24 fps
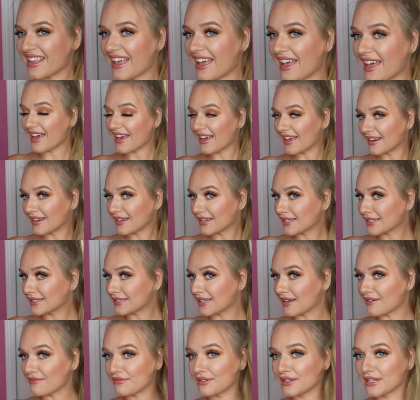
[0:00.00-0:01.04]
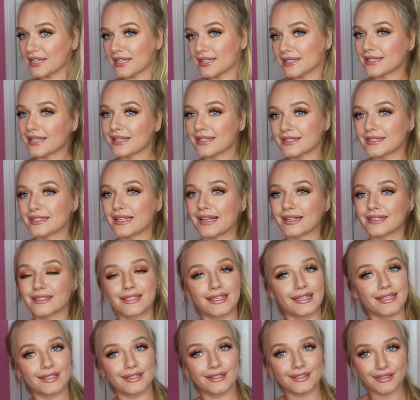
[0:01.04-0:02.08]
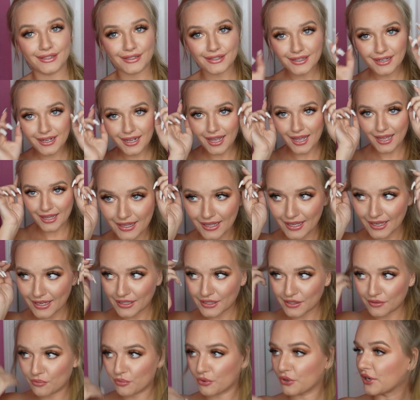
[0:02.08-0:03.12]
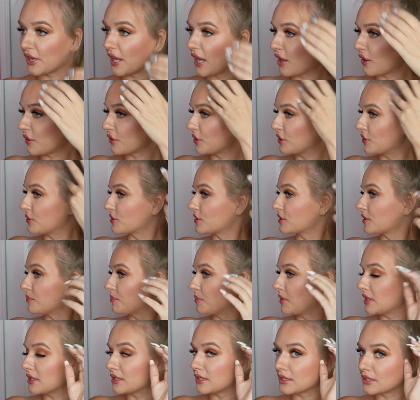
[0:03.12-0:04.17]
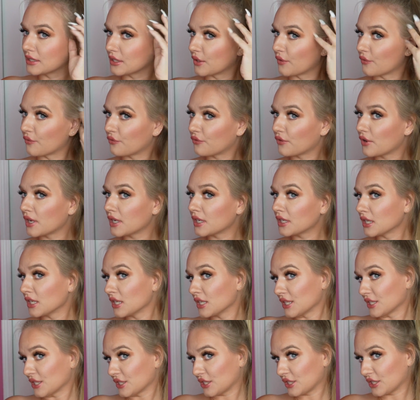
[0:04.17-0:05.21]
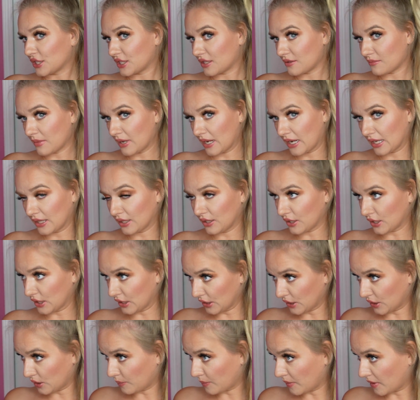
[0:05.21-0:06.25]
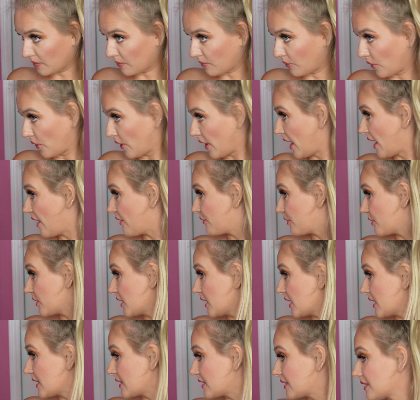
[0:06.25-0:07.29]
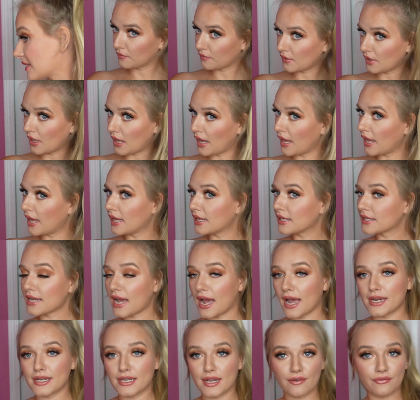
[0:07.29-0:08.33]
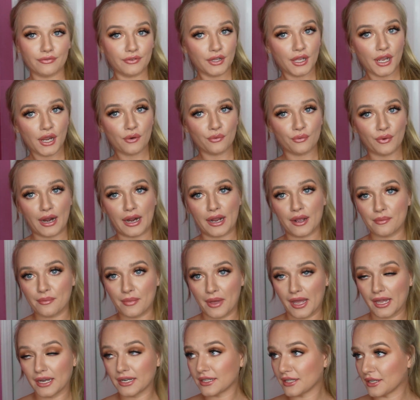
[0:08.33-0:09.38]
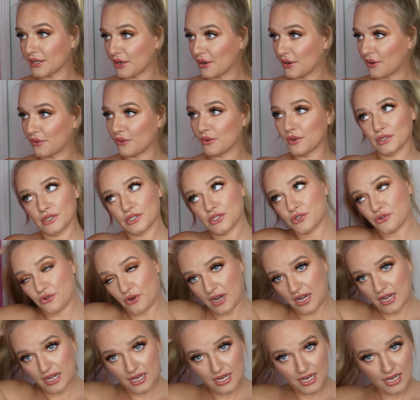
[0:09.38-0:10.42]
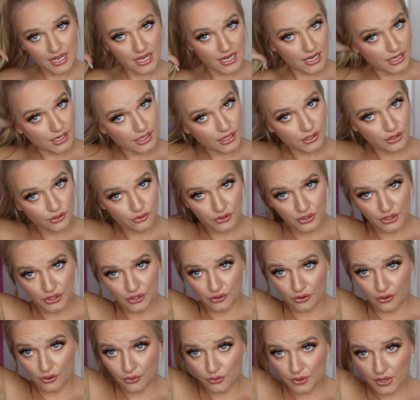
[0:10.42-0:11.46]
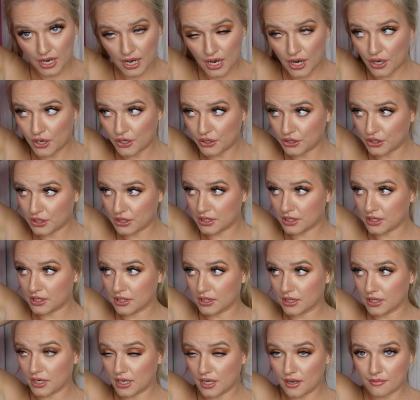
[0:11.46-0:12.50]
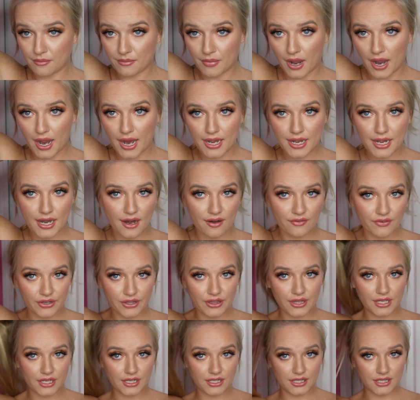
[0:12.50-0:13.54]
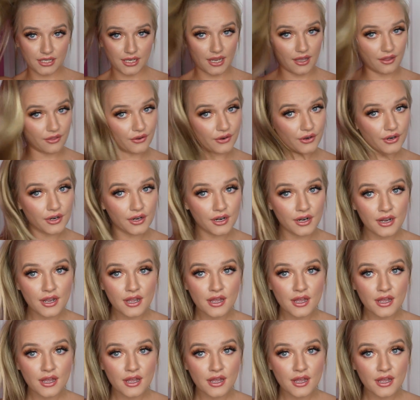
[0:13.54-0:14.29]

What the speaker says: And it definitely is a sexy look. I like to bring out, you know, some pieces in the front just to make it look a little bit more effortless. And I definitely recommend, you know, straightening it, including your own hair, just to combine everything together.